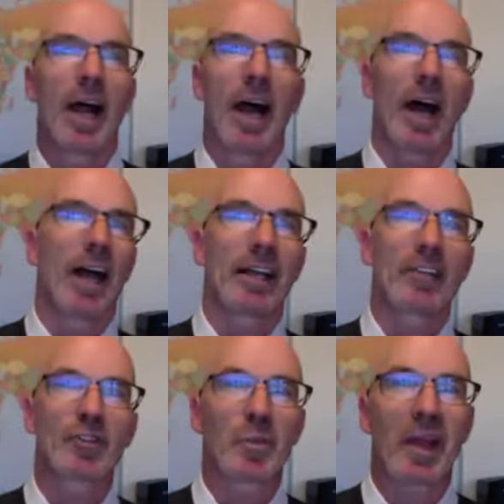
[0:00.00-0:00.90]
I
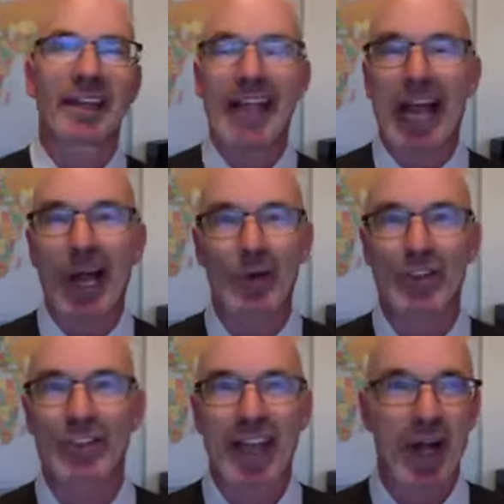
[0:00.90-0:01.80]
spent
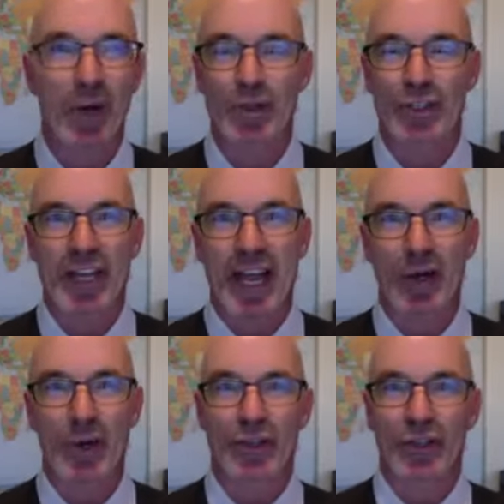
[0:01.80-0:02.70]
hours and hours and
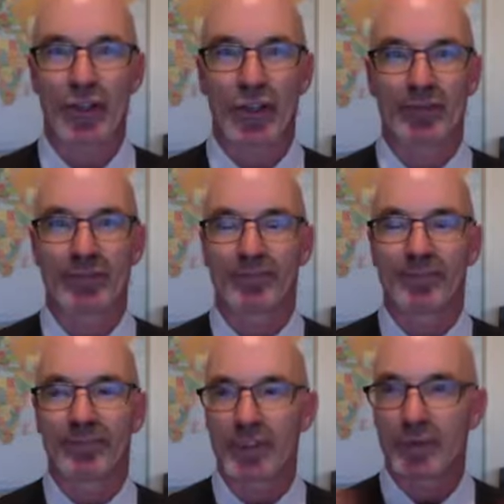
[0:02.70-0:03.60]
hours on
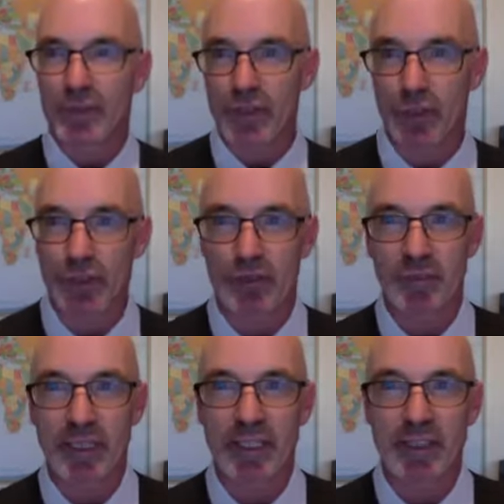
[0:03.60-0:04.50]
different social
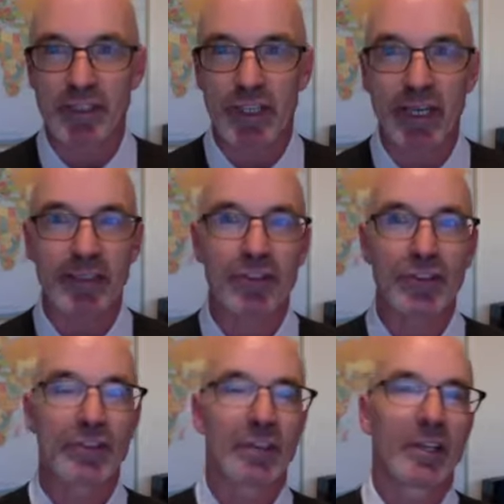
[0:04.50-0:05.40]
media
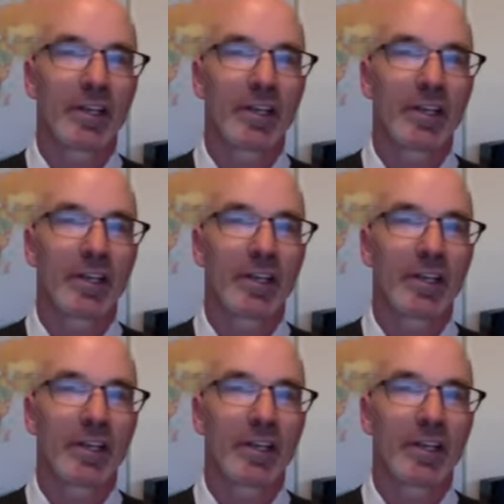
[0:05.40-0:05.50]
sites.